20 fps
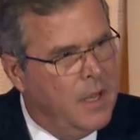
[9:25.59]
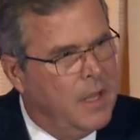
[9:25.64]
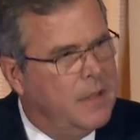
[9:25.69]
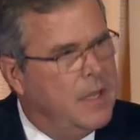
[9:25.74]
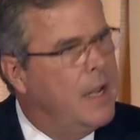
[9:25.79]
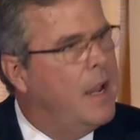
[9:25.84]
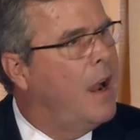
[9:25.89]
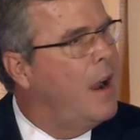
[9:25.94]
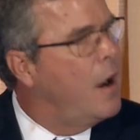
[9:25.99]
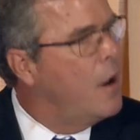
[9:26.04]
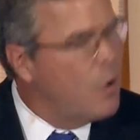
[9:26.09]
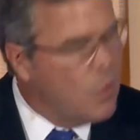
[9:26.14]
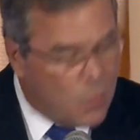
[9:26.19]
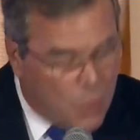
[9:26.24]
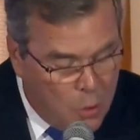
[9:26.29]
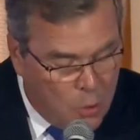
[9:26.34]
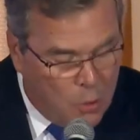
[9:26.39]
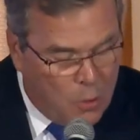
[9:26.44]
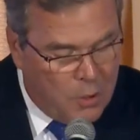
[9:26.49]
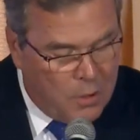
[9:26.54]
The iron
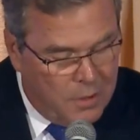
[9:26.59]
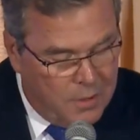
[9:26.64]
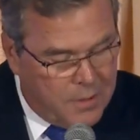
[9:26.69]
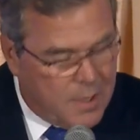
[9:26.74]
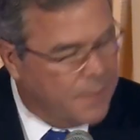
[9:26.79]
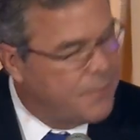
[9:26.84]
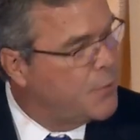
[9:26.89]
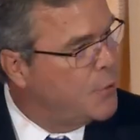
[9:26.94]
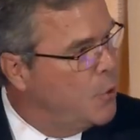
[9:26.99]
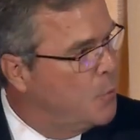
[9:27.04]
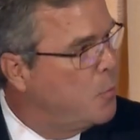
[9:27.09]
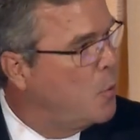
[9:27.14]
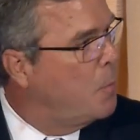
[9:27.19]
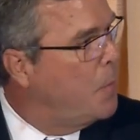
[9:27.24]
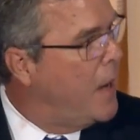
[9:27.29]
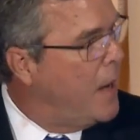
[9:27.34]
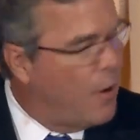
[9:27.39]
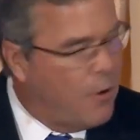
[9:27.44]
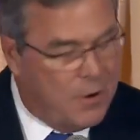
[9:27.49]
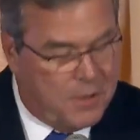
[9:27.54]
rule of
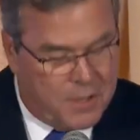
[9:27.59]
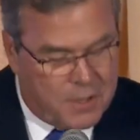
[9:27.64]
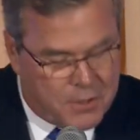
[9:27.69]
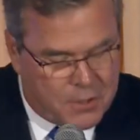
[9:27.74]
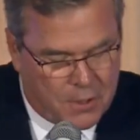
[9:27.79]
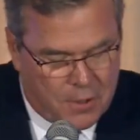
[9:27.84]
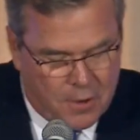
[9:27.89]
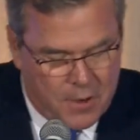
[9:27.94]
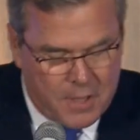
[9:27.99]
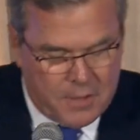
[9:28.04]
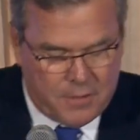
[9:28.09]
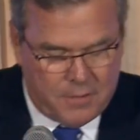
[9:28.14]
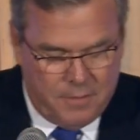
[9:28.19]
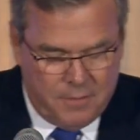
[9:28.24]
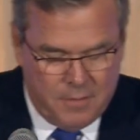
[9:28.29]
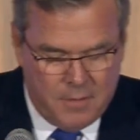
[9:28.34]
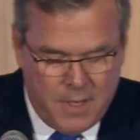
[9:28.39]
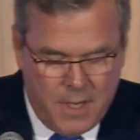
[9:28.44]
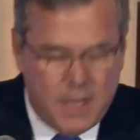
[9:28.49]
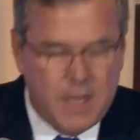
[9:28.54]
superpower deterrent
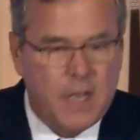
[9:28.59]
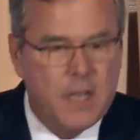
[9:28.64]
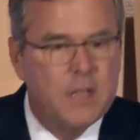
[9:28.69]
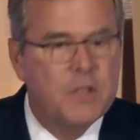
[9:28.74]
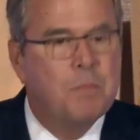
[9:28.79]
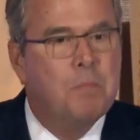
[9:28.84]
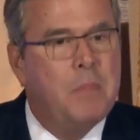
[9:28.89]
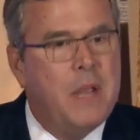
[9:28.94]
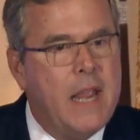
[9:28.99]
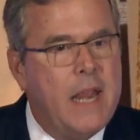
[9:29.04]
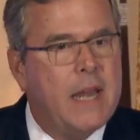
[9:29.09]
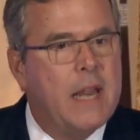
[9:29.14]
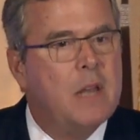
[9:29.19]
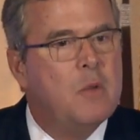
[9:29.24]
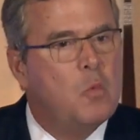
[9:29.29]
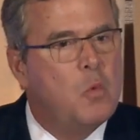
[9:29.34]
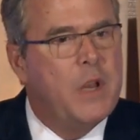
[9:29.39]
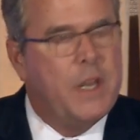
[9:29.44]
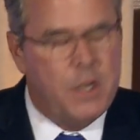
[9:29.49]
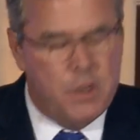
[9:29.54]
is mean
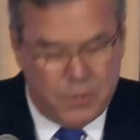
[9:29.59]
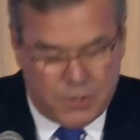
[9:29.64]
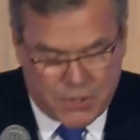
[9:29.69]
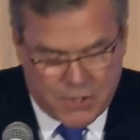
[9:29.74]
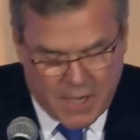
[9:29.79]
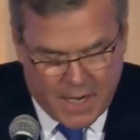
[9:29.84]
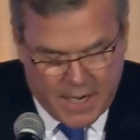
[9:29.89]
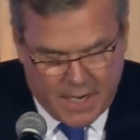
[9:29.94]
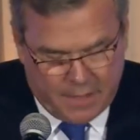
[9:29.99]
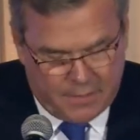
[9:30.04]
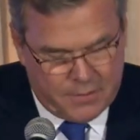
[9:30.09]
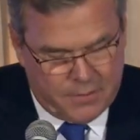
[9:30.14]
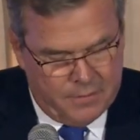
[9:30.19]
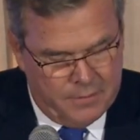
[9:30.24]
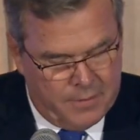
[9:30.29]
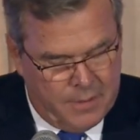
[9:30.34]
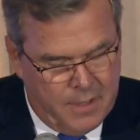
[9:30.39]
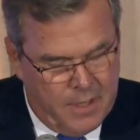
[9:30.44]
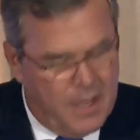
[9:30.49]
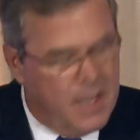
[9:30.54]
it when you say it,
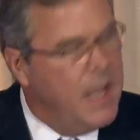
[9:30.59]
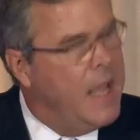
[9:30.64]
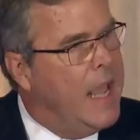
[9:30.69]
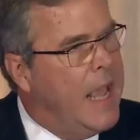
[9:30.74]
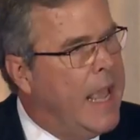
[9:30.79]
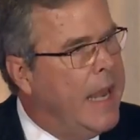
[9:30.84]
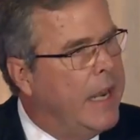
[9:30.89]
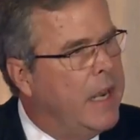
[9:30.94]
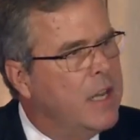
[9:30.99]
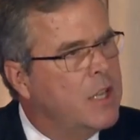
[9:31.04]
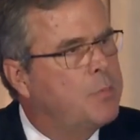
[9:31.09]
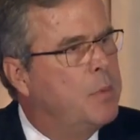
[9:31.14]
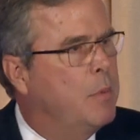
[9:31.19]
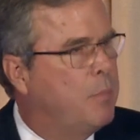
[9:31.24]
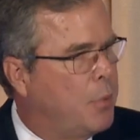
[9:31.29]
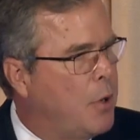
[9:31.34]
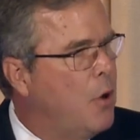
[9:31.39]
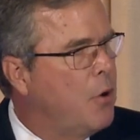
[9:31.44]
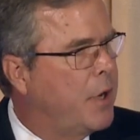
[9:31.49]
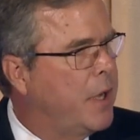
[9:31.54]
and it has been
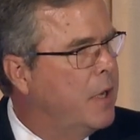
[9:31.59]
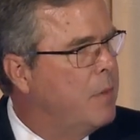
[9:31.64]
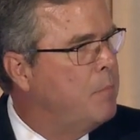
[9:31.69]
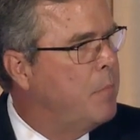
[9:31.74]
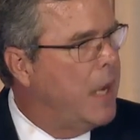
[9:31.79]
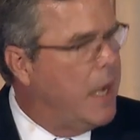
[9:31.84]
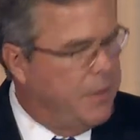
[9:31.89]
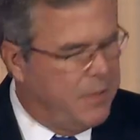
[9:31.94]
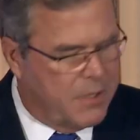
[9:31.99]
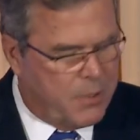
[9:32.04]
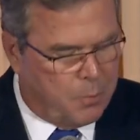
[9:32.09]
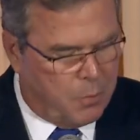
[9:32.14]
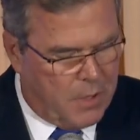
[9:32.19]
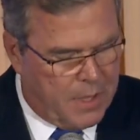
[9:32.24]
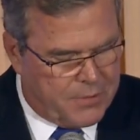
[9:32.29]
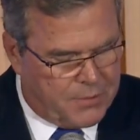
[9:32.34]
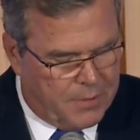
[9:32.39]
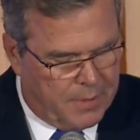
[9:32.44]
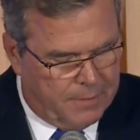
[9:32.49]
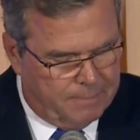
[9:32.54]
broken by this
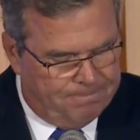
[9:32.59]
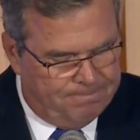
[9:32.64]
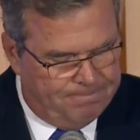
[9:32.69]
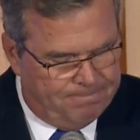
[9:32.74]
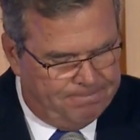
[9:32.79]
president.